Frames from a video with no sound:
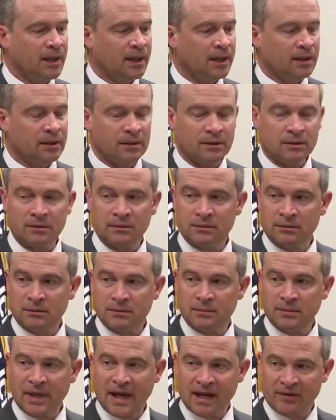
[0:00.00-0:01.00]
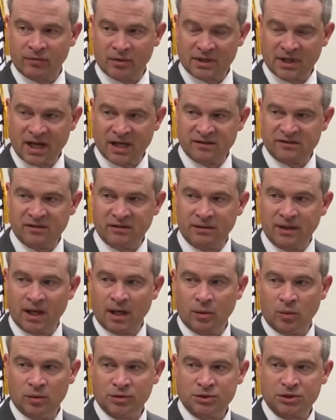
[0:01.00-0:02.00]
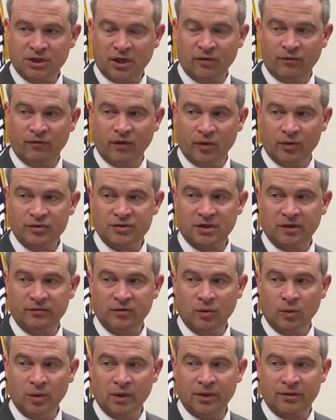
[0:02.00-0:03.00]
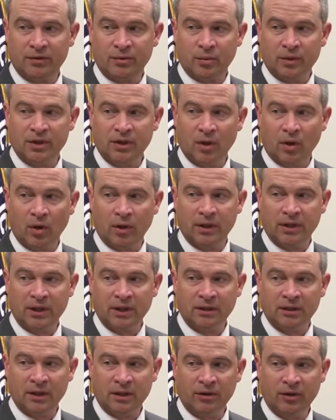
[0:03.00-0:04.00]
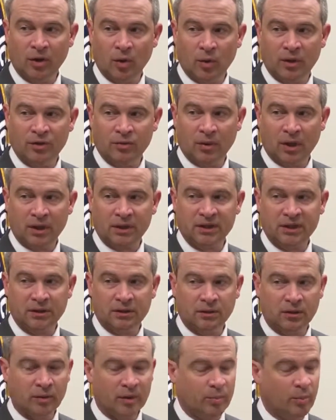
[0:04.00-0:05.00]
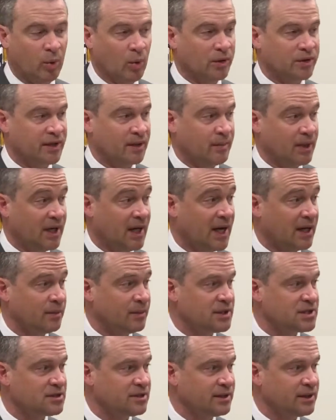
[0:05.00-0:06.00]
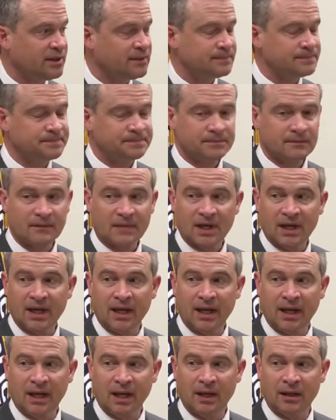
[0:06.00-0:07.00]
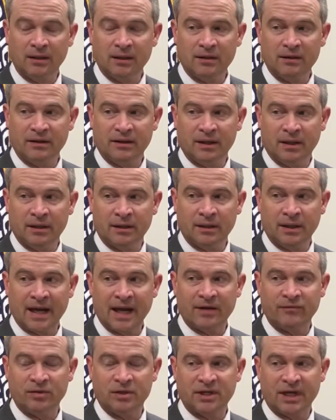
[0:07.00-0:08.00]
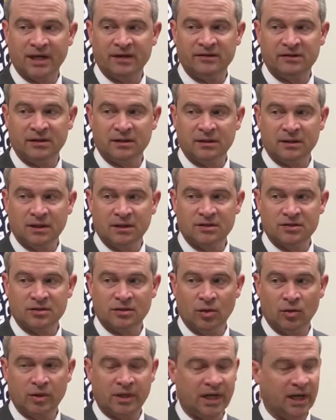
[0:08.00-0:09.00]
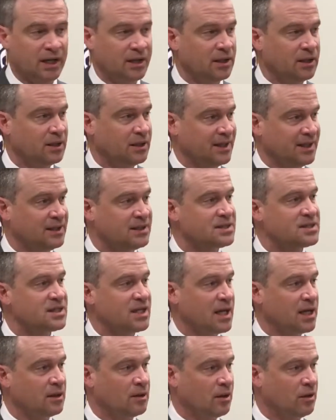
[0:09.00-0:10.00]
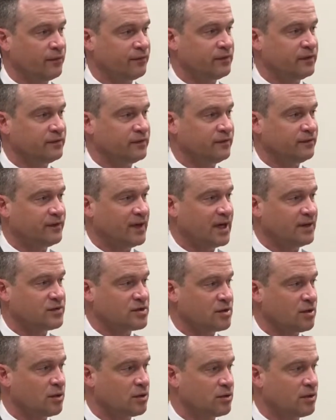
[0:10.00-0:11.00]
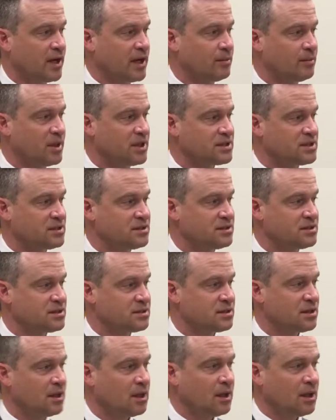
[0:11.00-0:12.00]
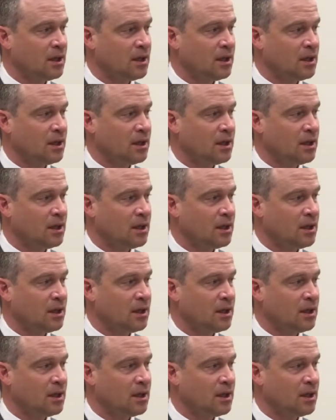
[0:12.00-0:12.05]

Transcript: uh, advertising that we'll share photos of you with regarding know a drug dealer, report them anonymously. And the advertising is located inside all 55 StarTran buses